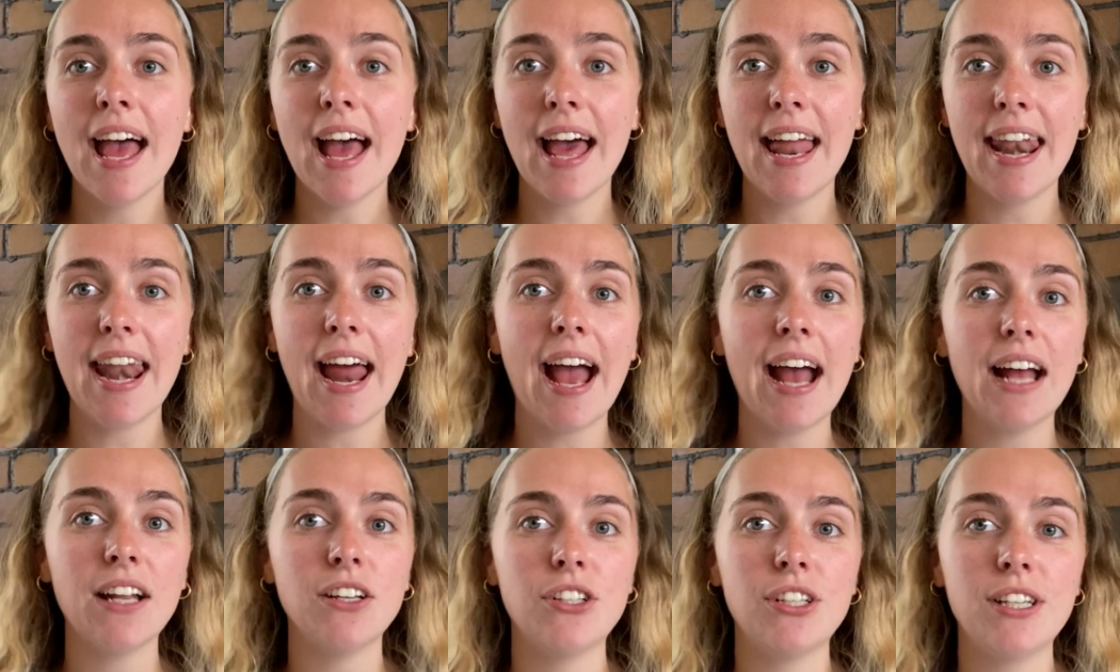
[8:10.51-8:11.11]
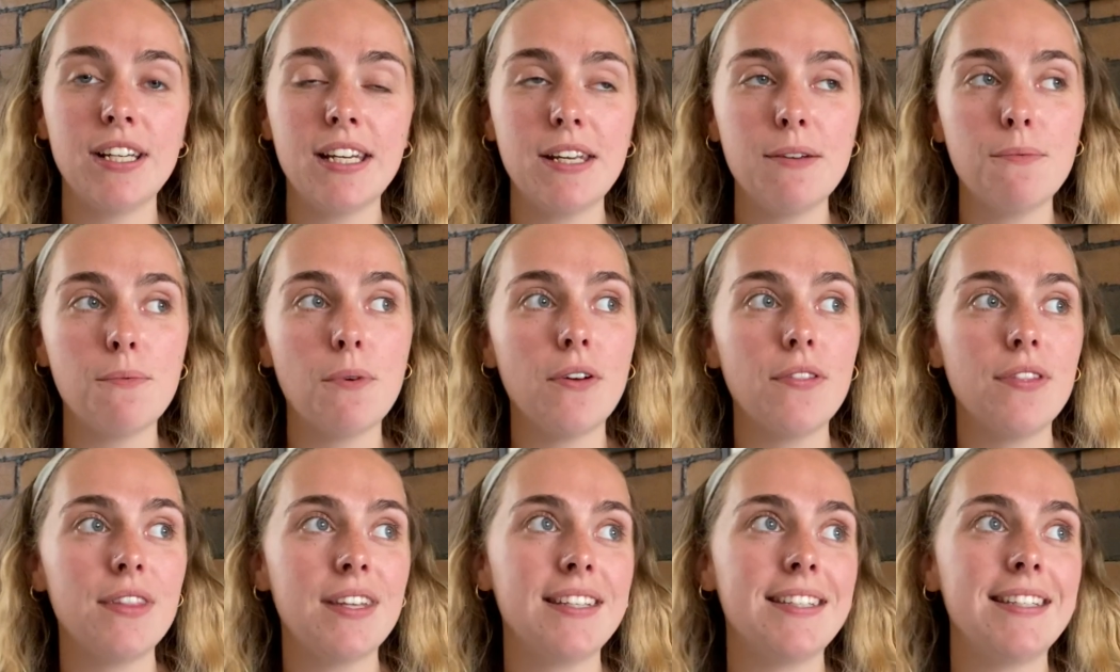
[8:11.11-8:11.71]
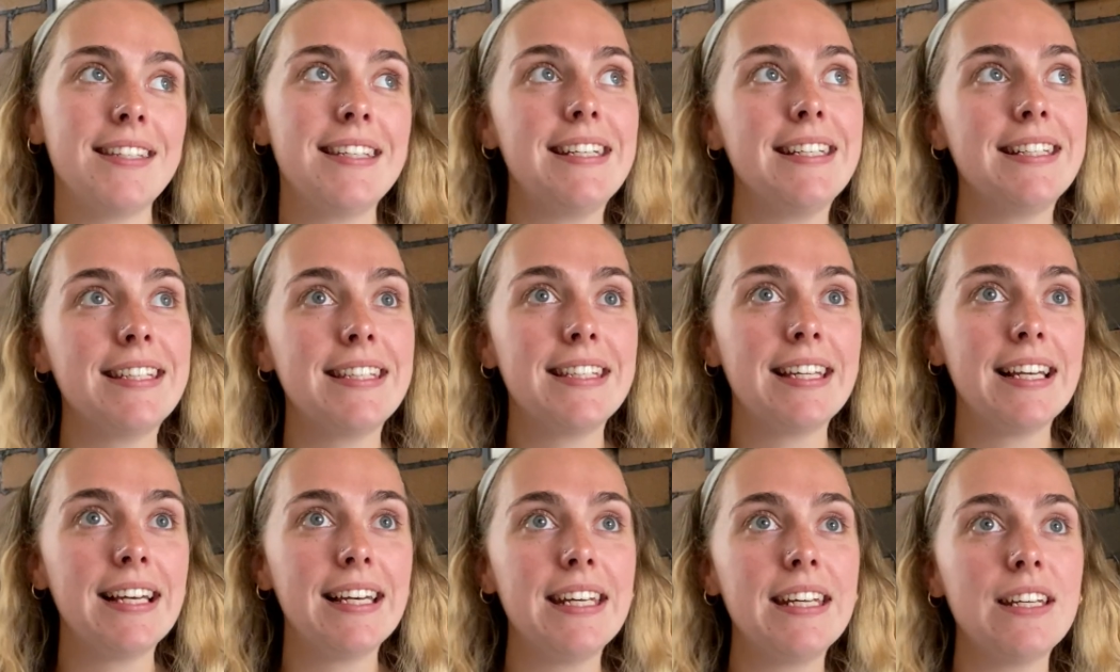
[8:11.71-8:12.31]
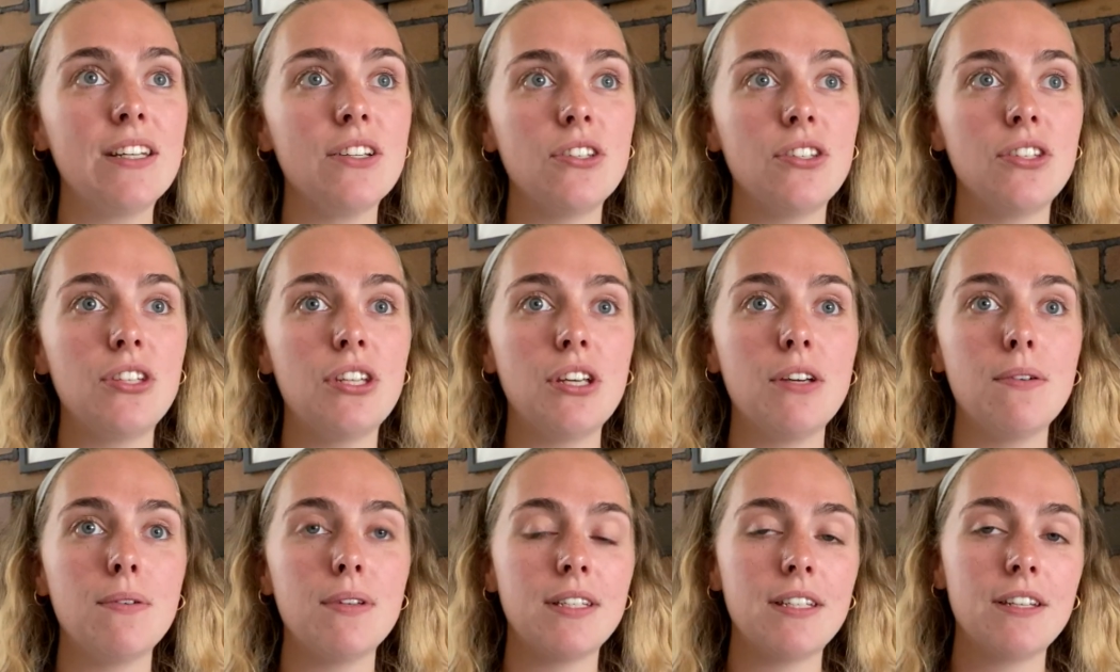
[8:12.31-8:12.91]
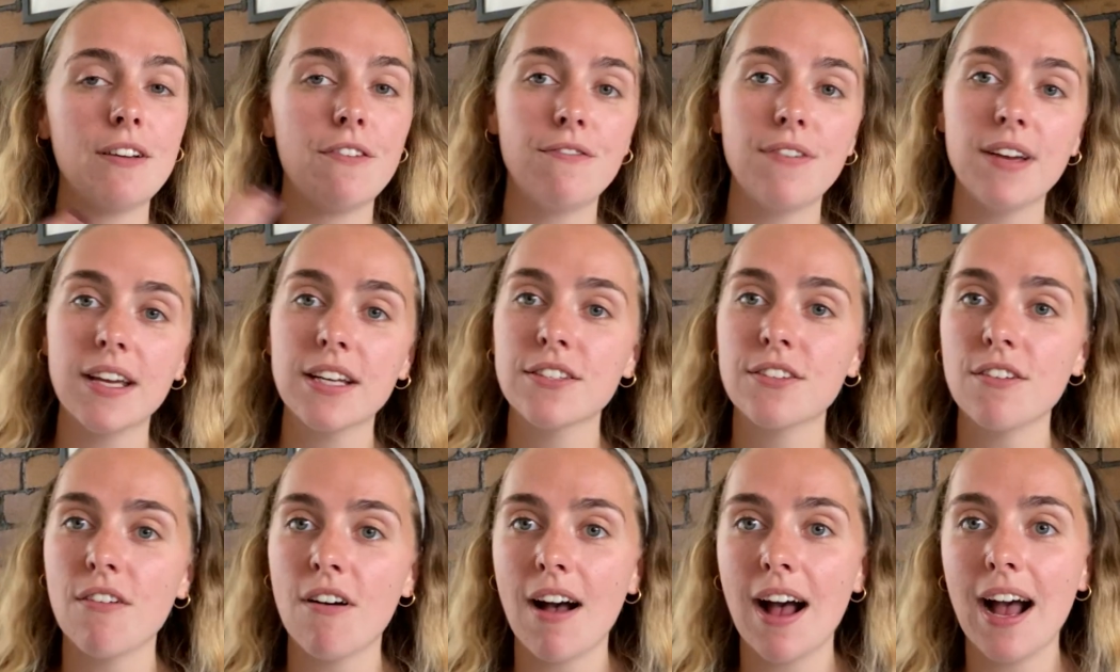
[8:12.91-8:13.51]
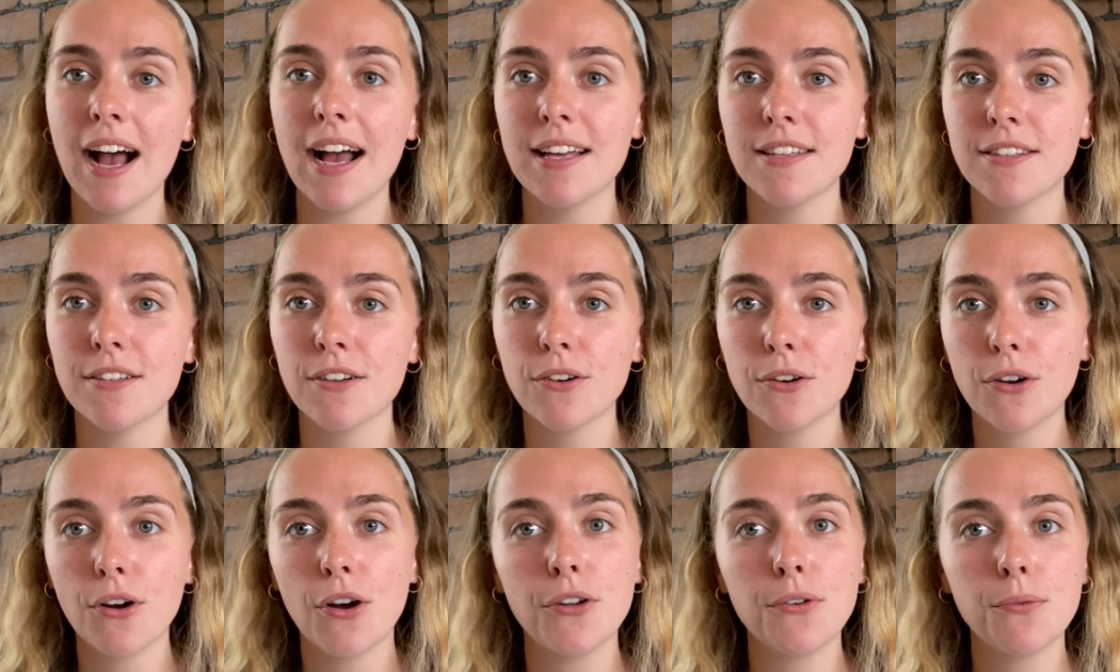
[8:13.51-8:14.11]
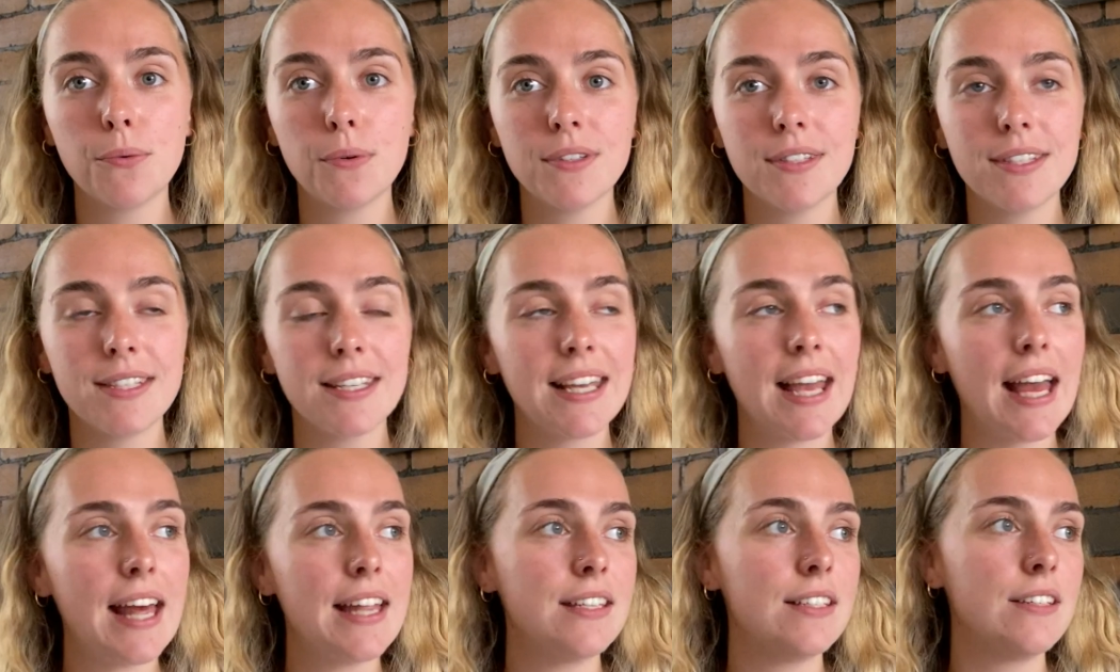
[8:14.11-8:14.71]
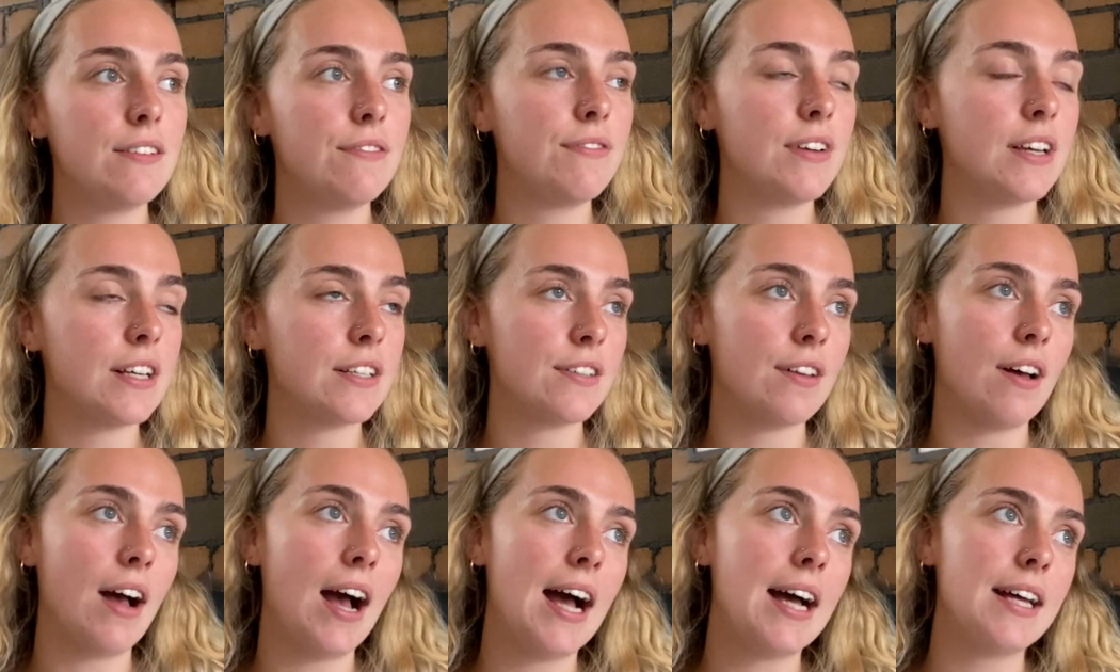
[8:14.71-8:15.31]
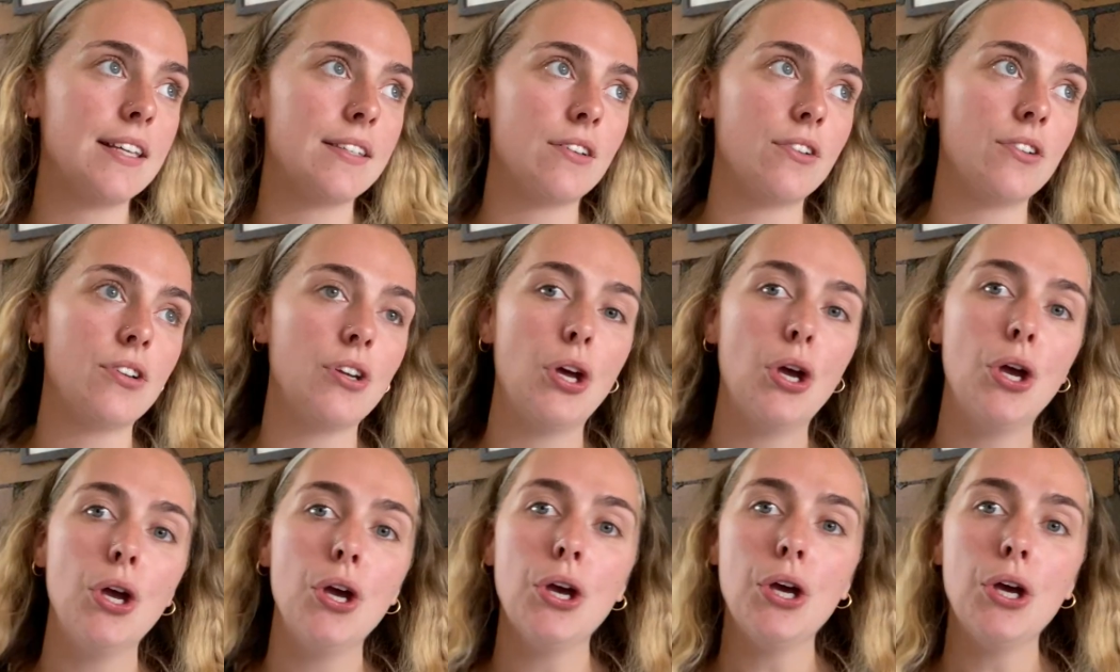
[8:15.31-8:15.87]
And actually, what this needs to lead us to is to fix our eyes on God once again, to fix our eyes on